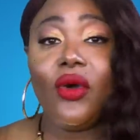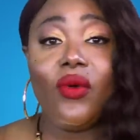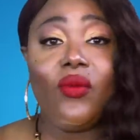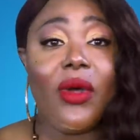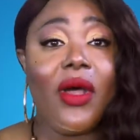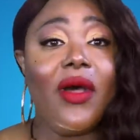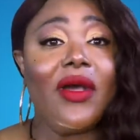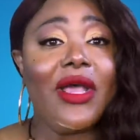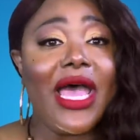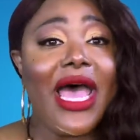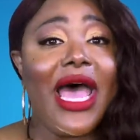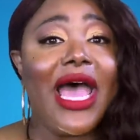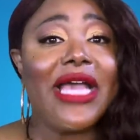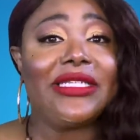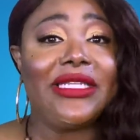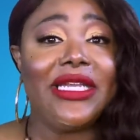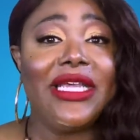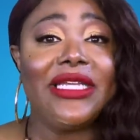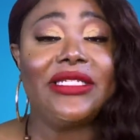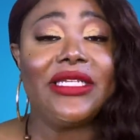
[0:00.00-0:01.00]
Well,
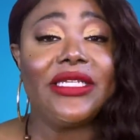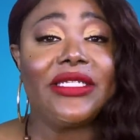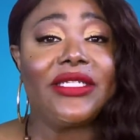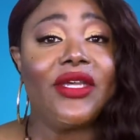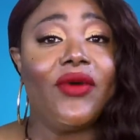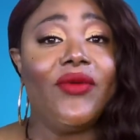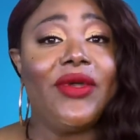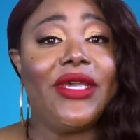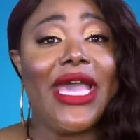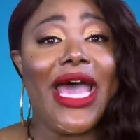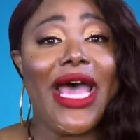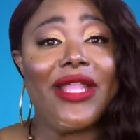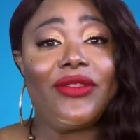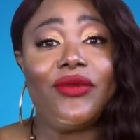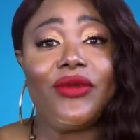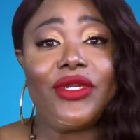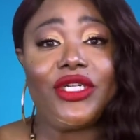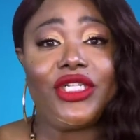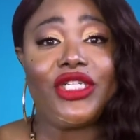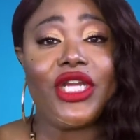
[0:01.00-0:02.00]
guys, listen. So we got
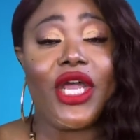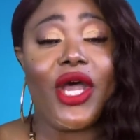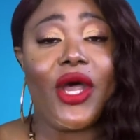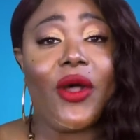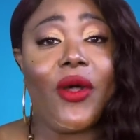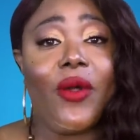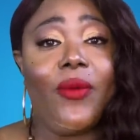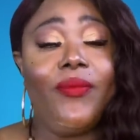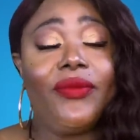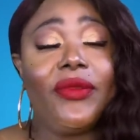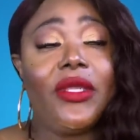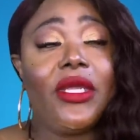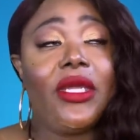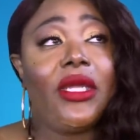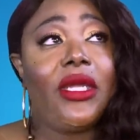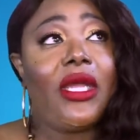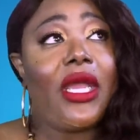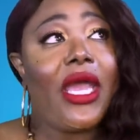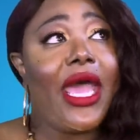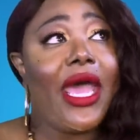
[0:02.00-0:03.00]
through the show,
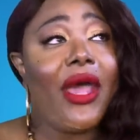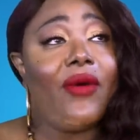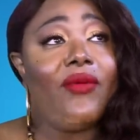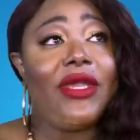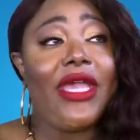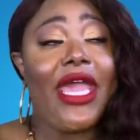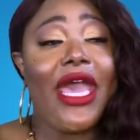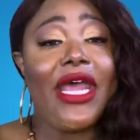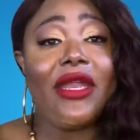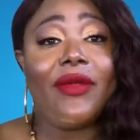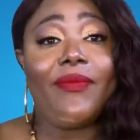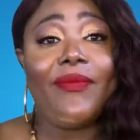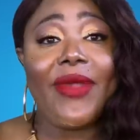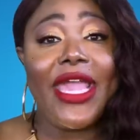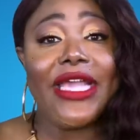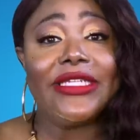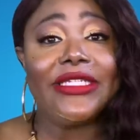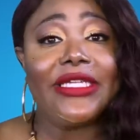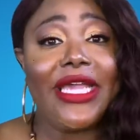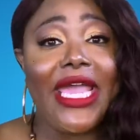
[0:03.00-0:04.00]
and we had an
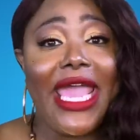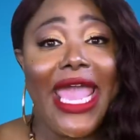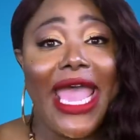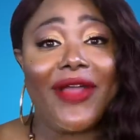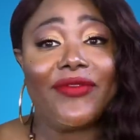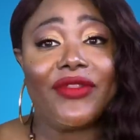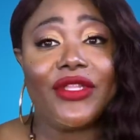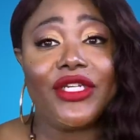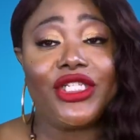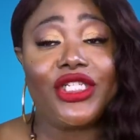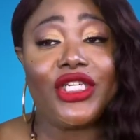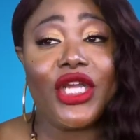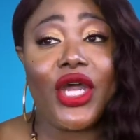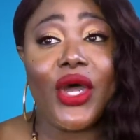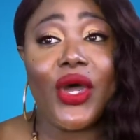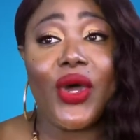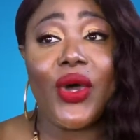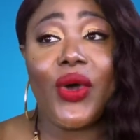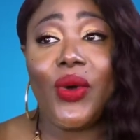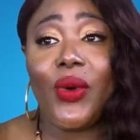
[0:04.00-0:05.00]
amazing after
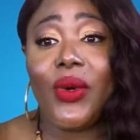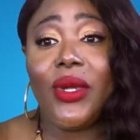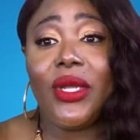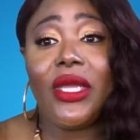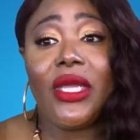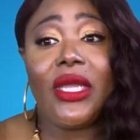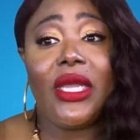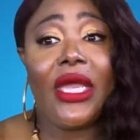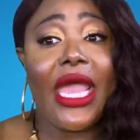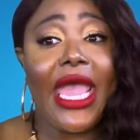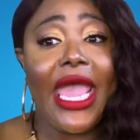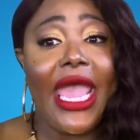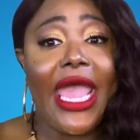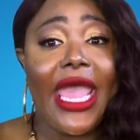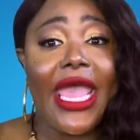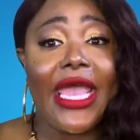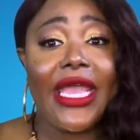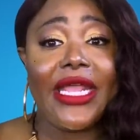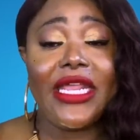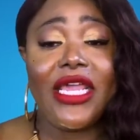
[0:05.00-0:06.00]
show.
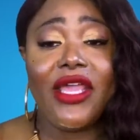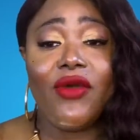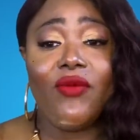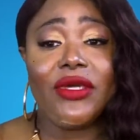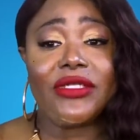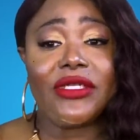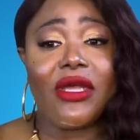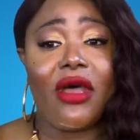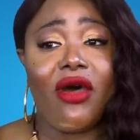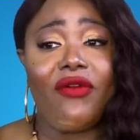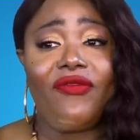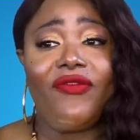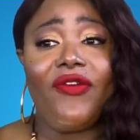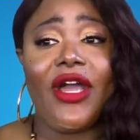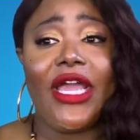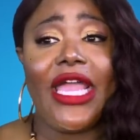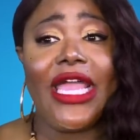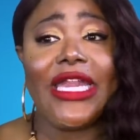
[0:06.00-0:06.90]
And it was all fun,